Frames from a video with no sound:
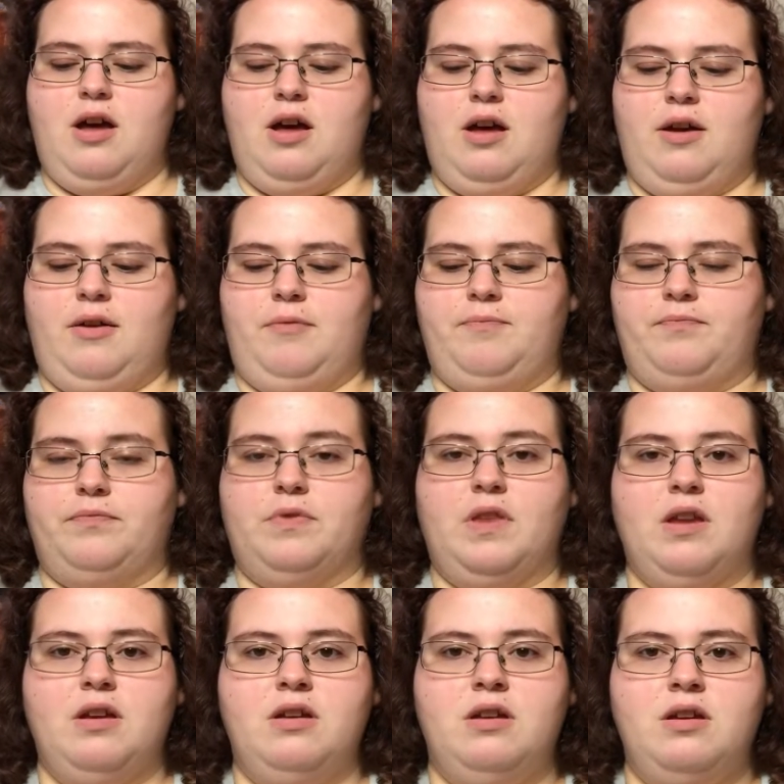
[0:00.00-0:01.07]

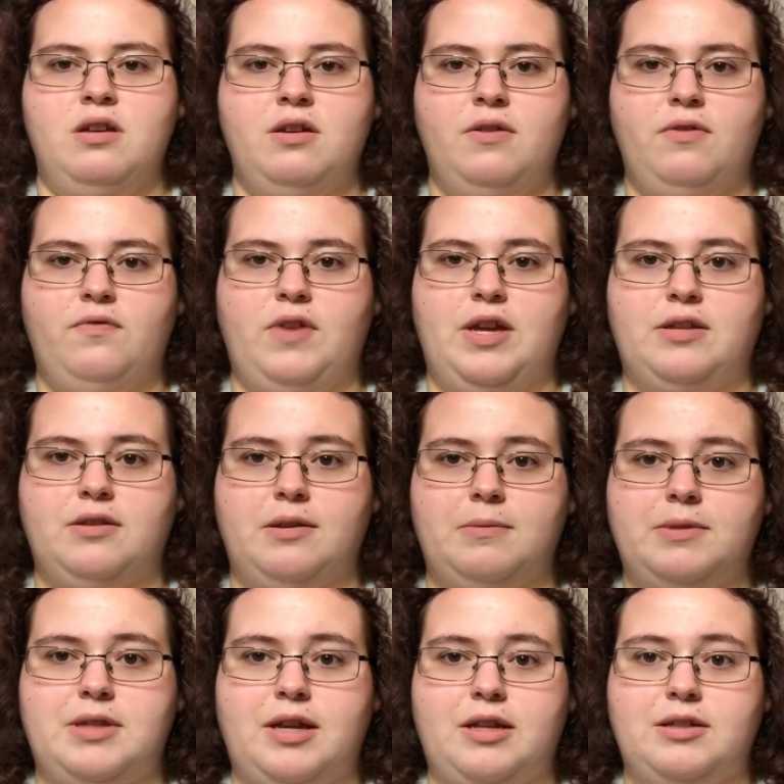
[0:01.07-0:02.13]

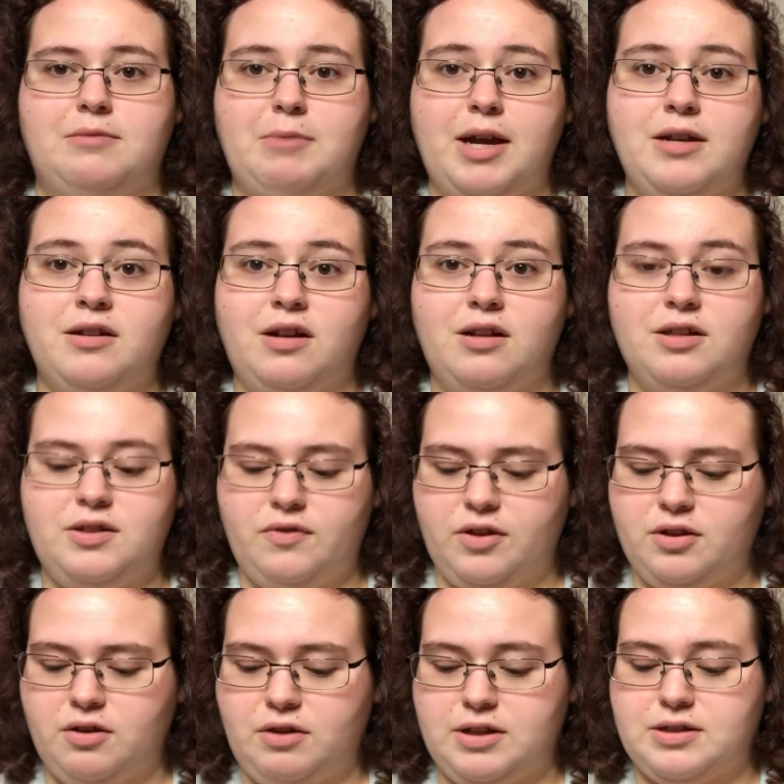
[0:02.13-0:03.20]
fandoms that, to my knowledge,
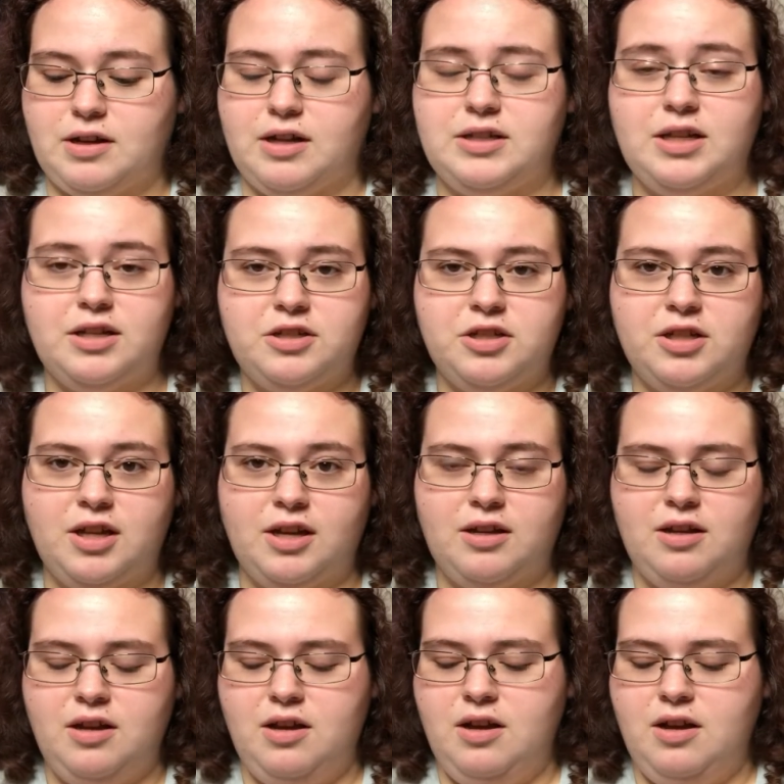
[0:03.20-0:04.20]
Funko has not touched yet.